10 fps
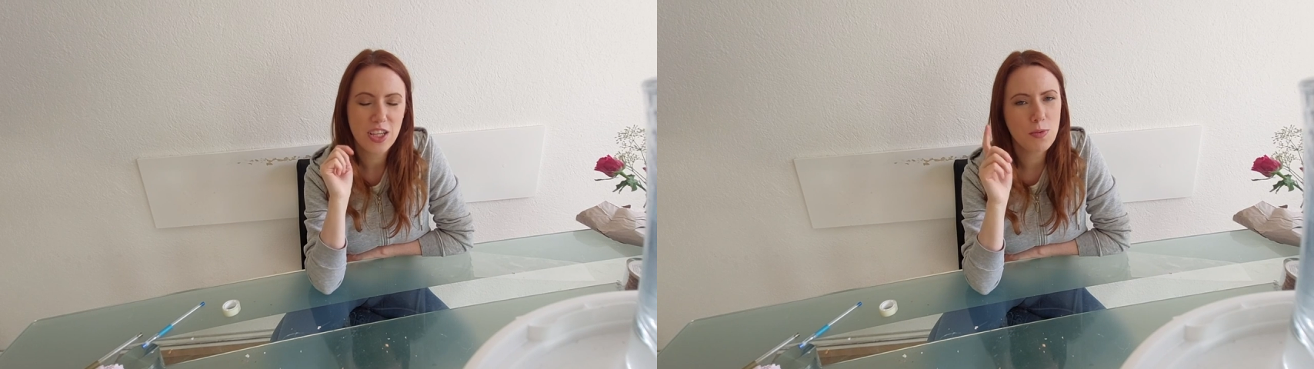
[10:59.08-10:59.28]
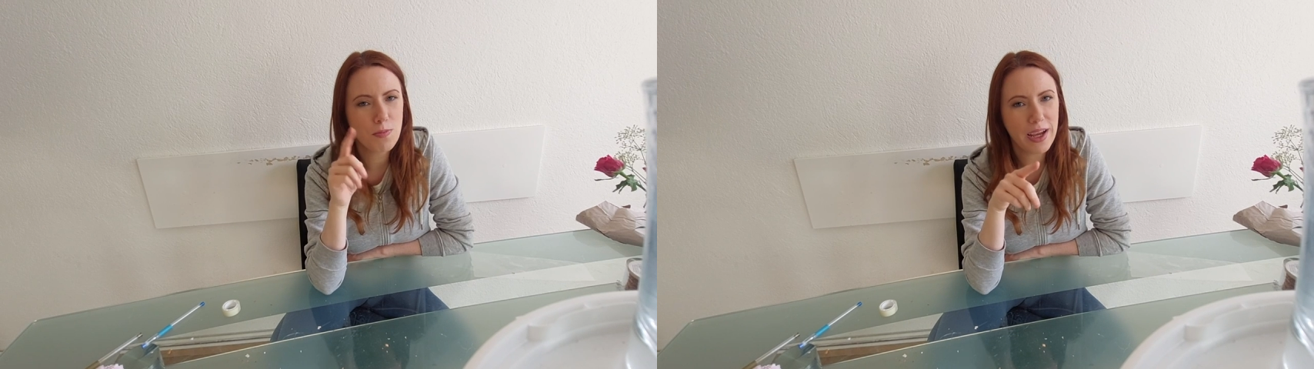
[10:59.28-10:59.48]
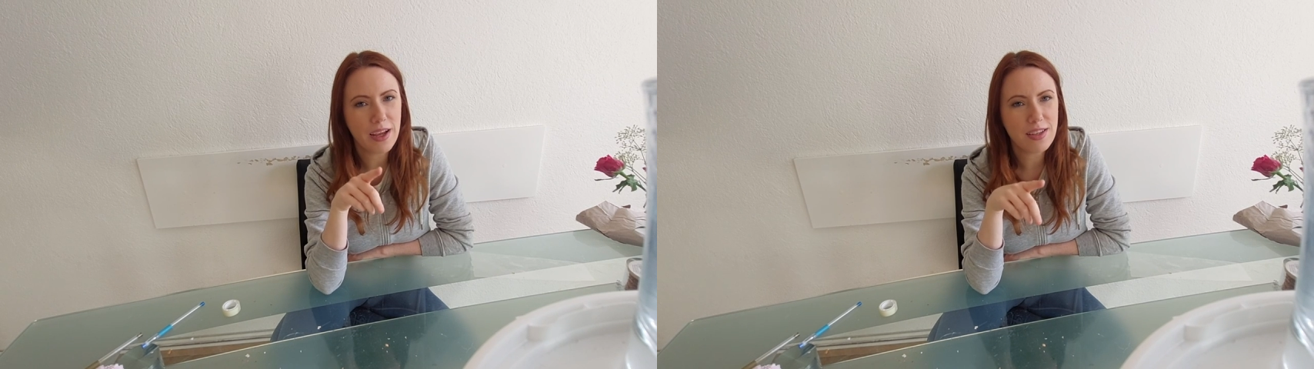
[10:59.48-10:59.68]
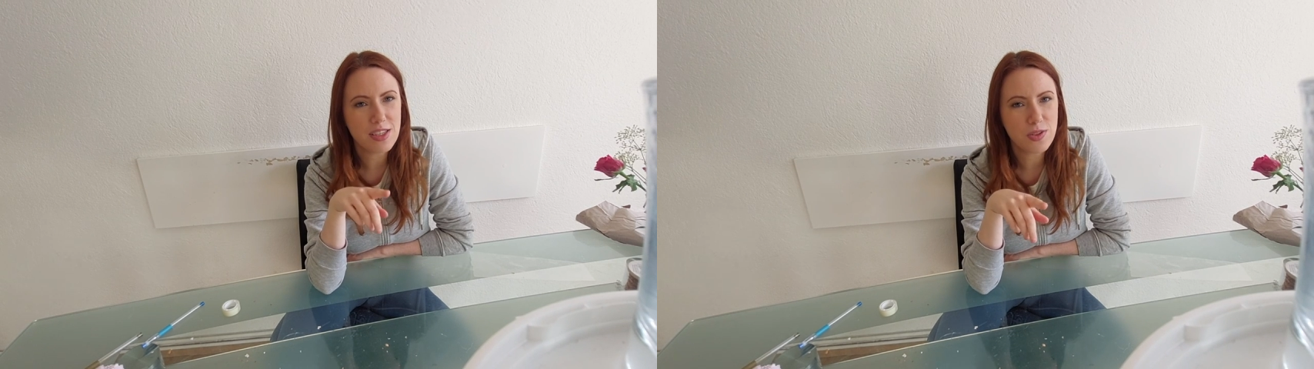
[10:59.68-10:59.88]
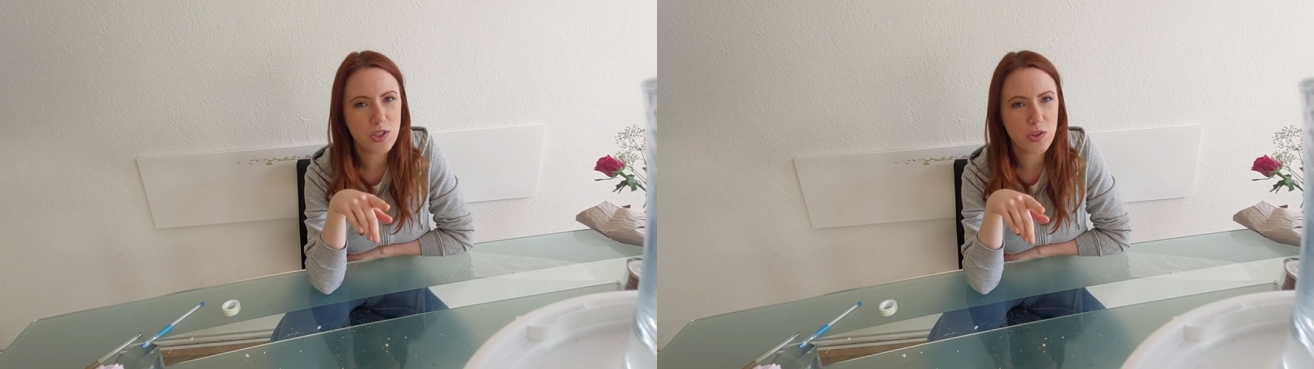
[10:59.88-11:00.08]
you might also
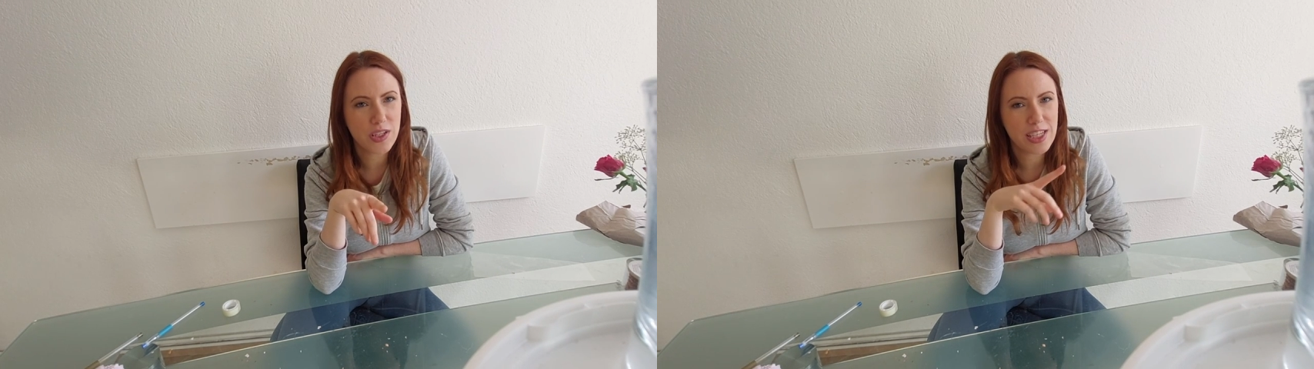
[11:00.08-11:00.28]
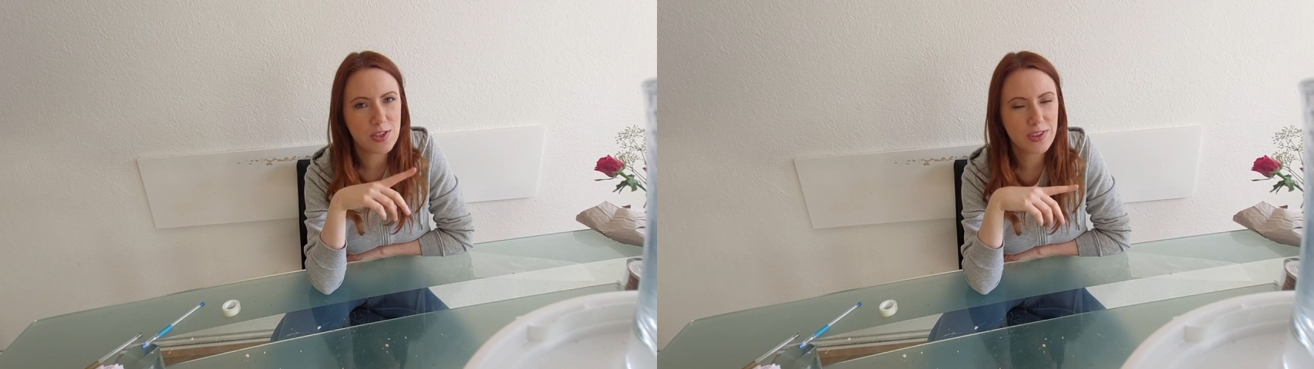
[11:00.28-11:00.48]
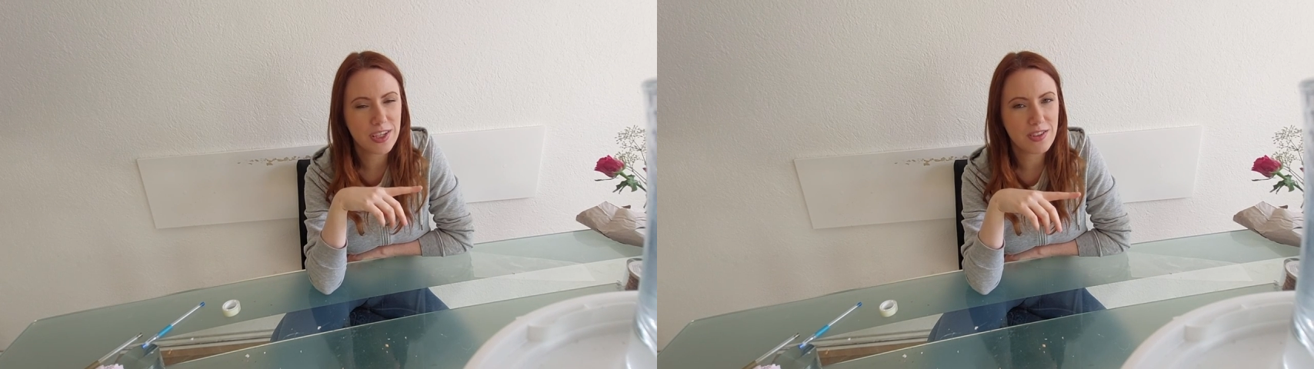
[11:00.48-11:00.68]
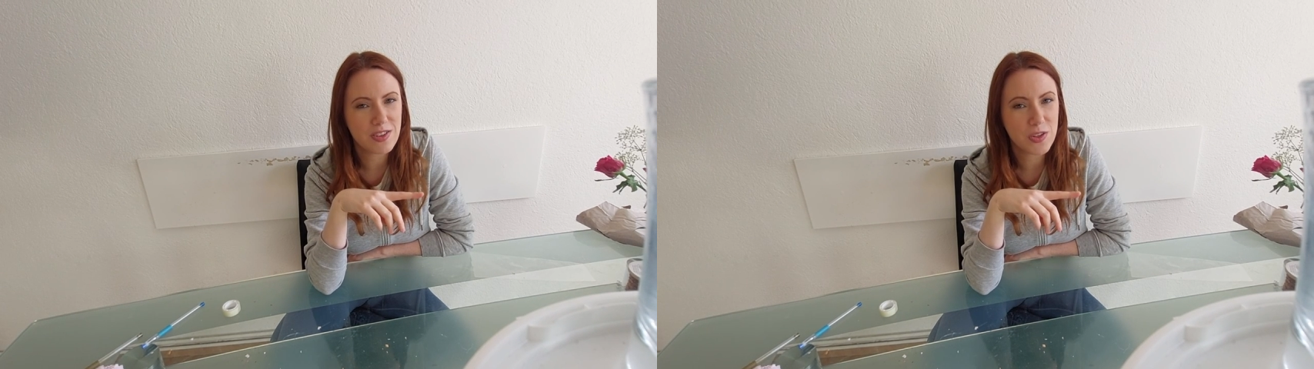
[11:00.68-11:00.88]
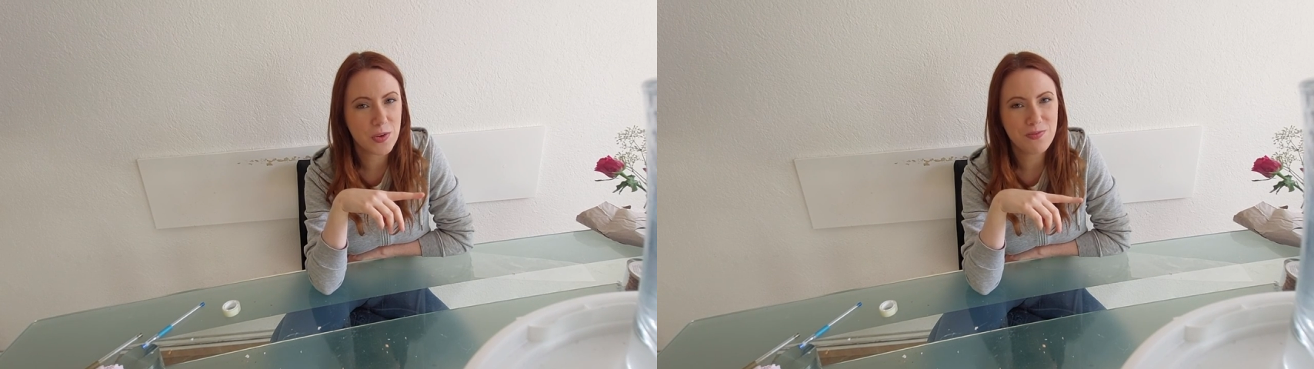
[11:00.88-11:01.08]
enjoy this video
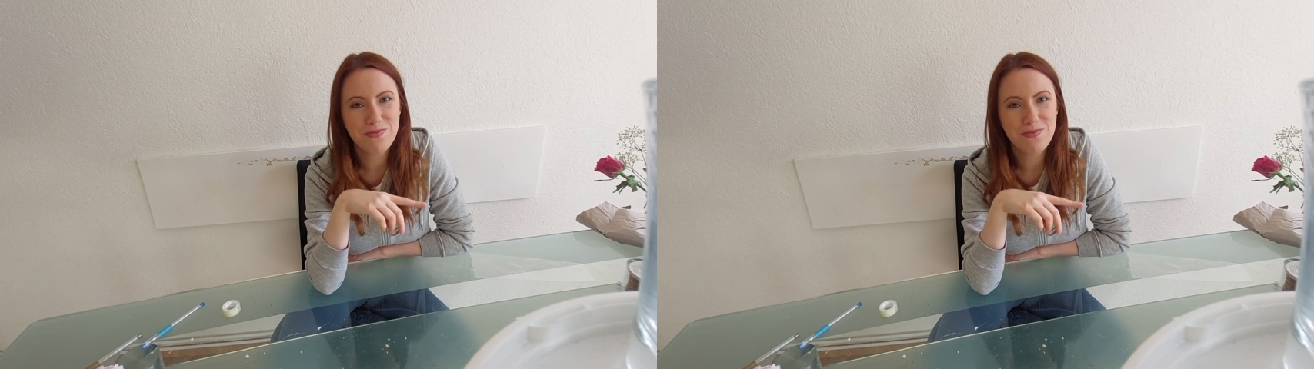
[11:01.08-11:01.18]
too.